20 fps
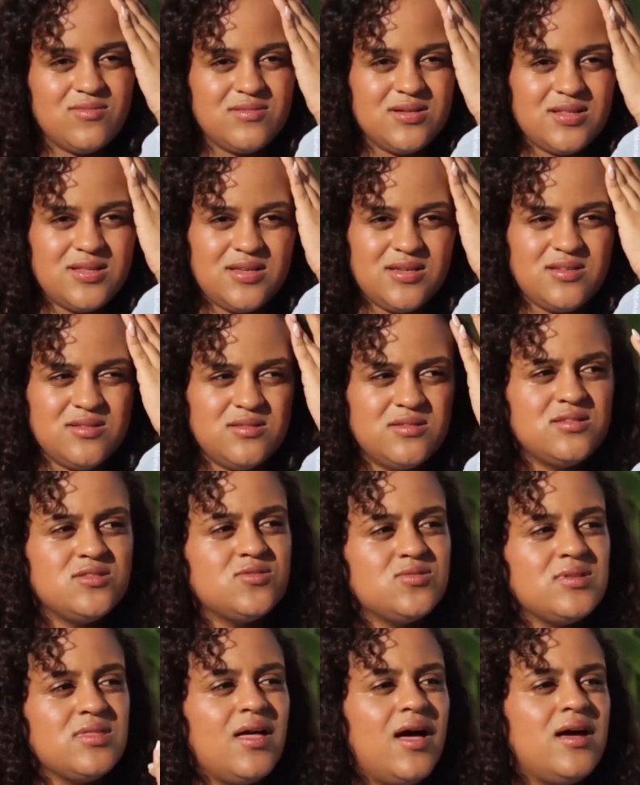and really
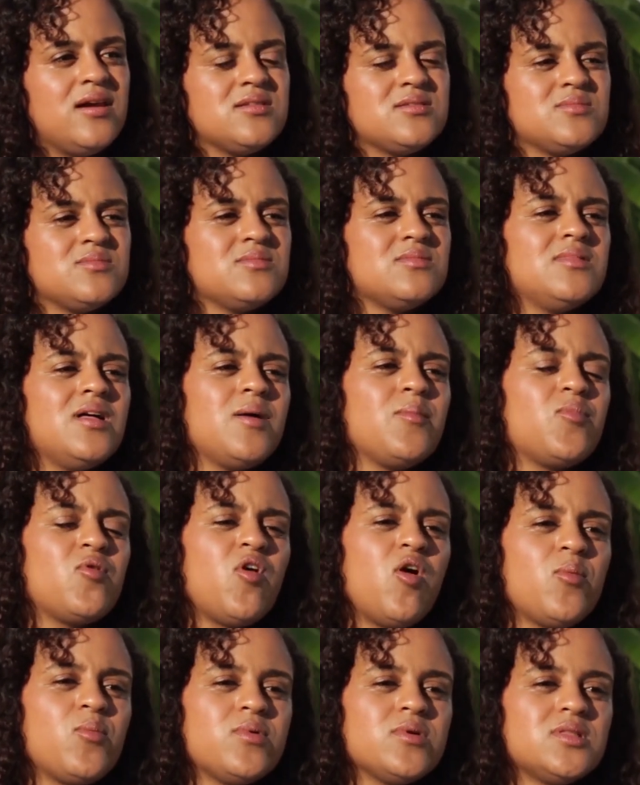doing that like
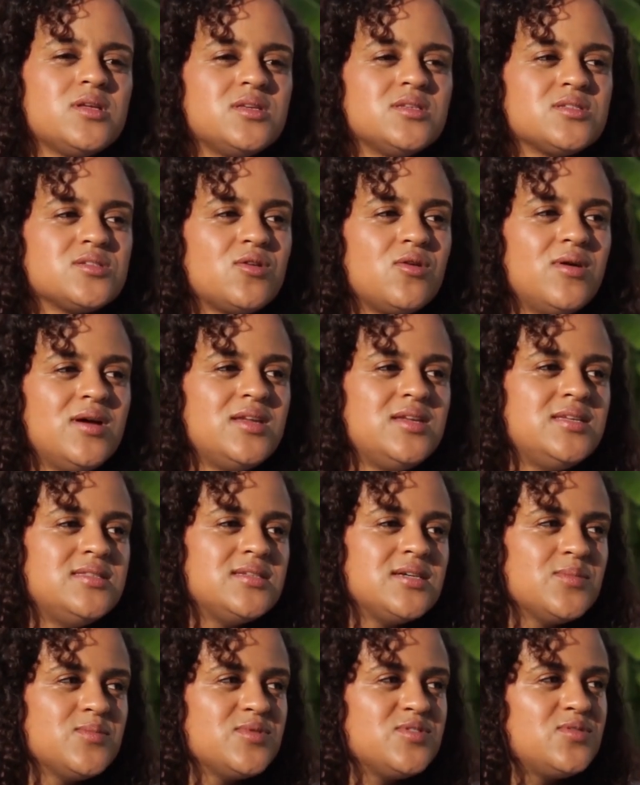properly. So any
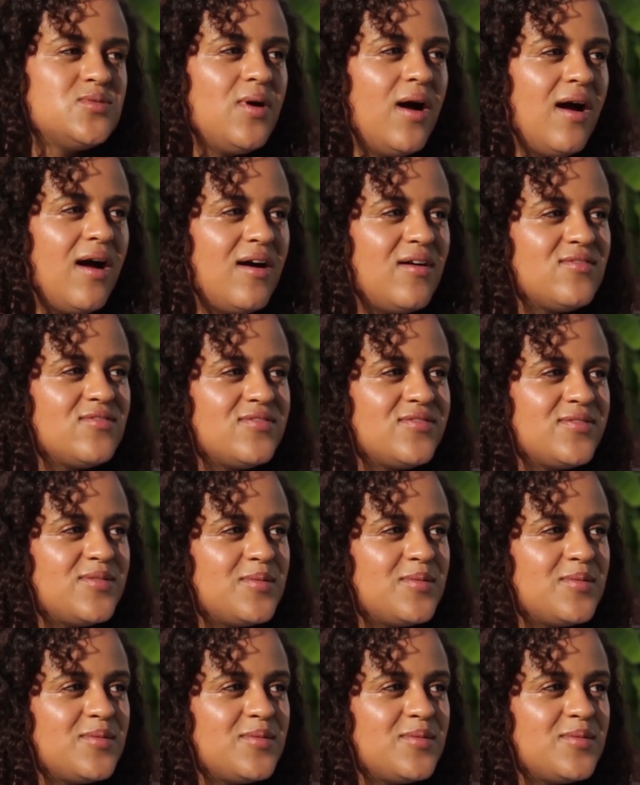tips you have,